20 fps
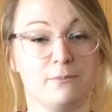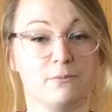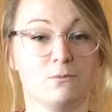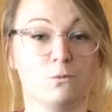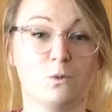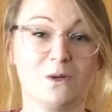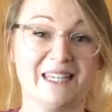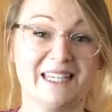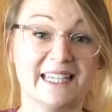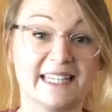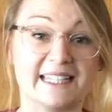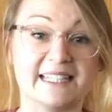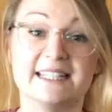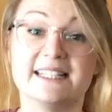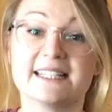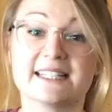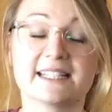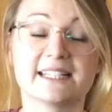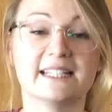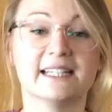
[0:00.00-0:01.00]

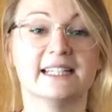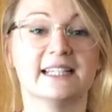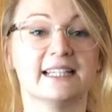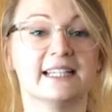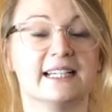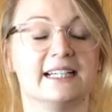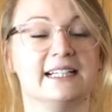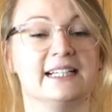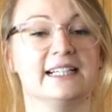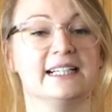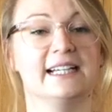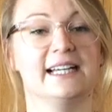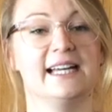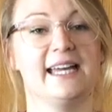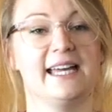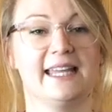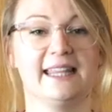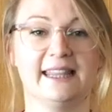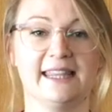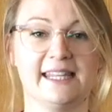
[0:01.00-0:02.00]
weakened,
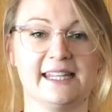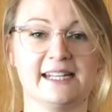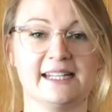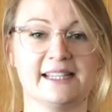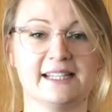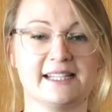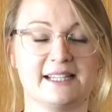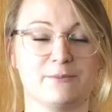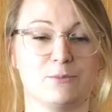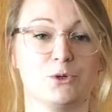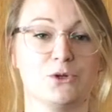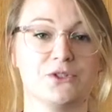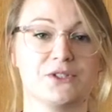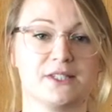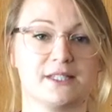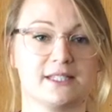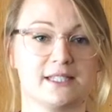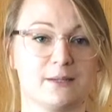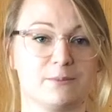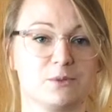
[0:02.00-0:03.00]
and then they're more
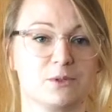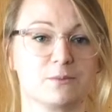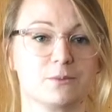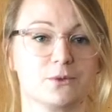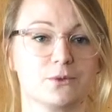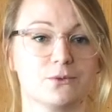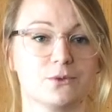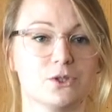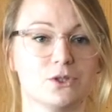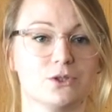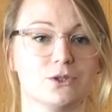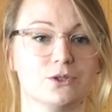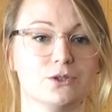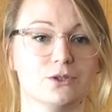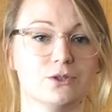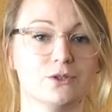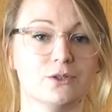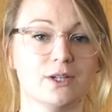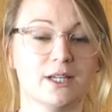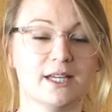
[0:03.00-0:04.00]
susceptible to
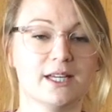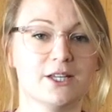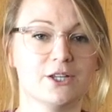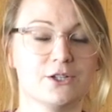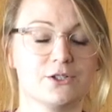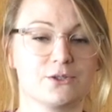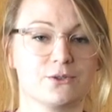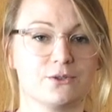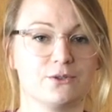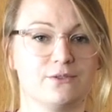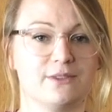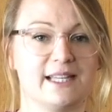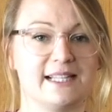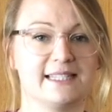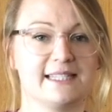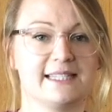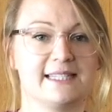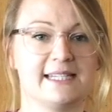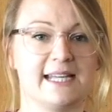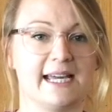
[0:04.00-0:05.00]
sort of that
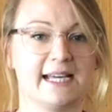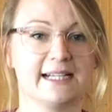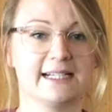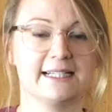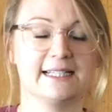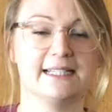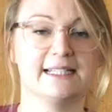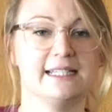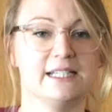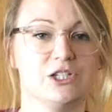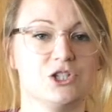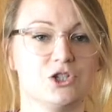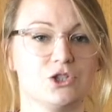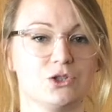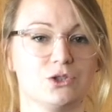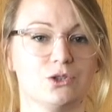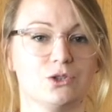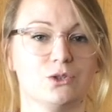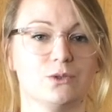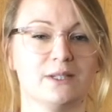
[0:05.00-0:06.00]
stagnant
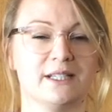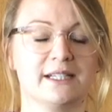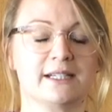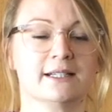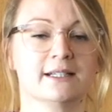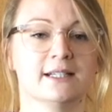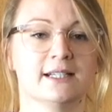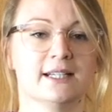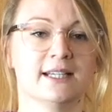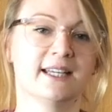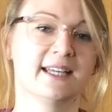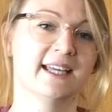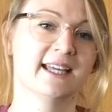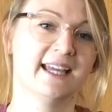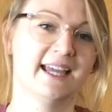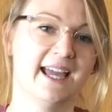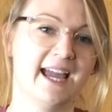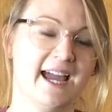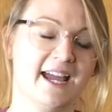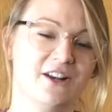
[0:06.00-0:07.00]
tissue
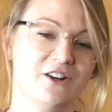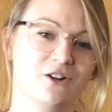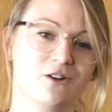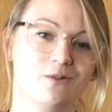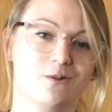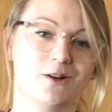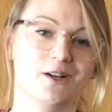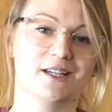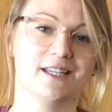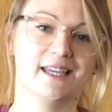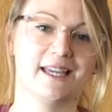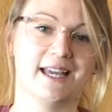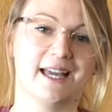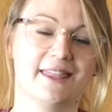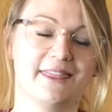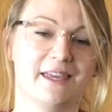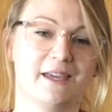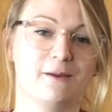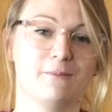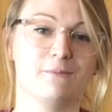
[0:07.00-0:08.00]
and not working
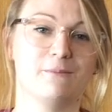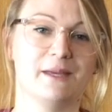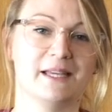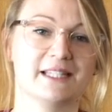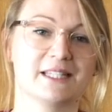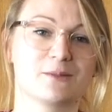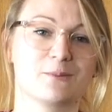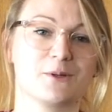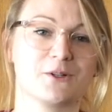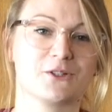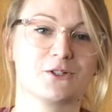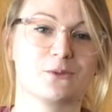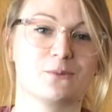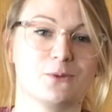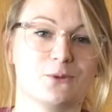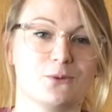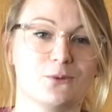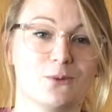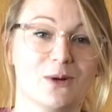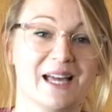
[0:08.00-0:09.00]
out their best
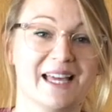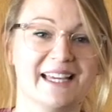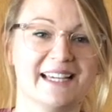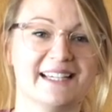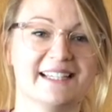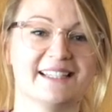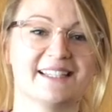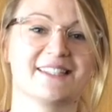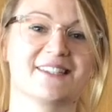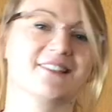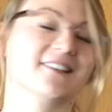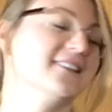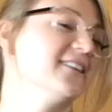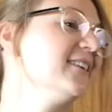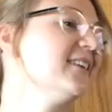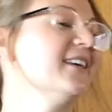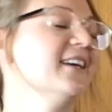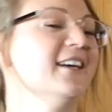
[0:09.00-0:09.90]
possible way. So